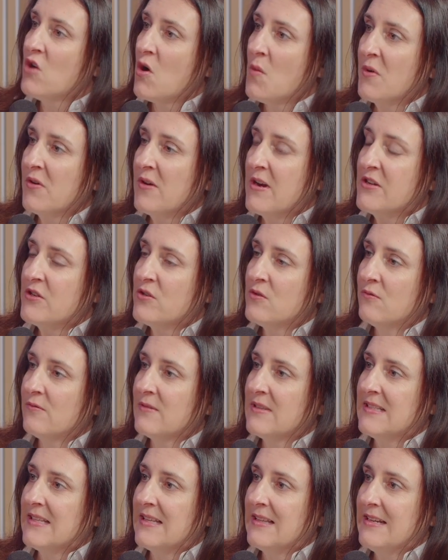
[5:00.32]
operational
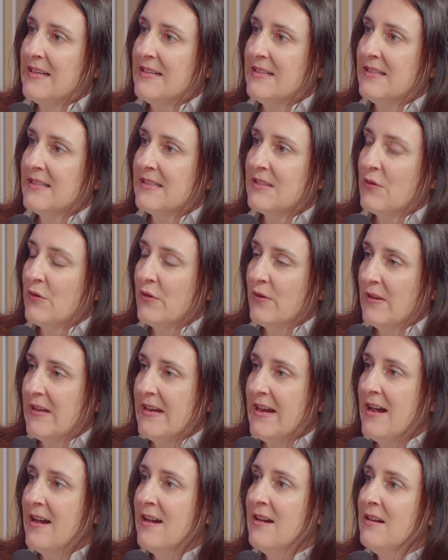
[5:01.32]
resilience
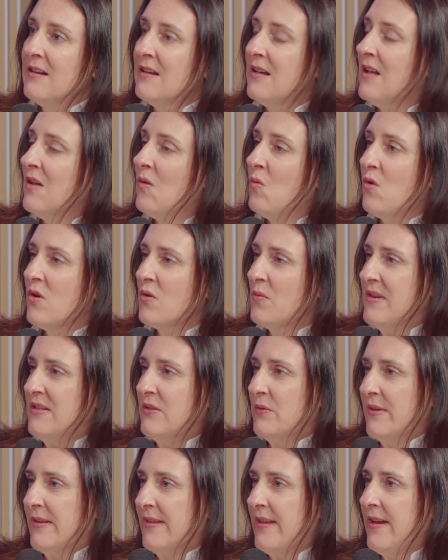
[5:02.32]
earlier. What are we
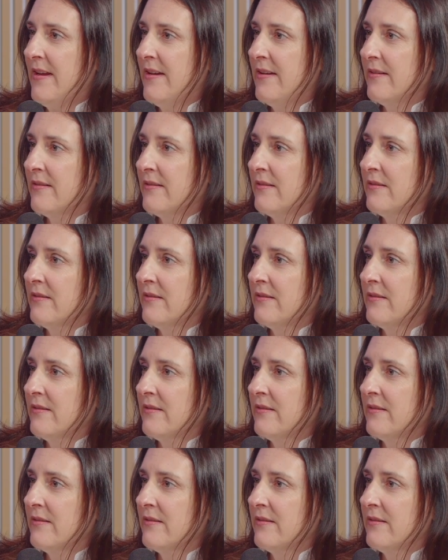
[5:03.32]
doing there?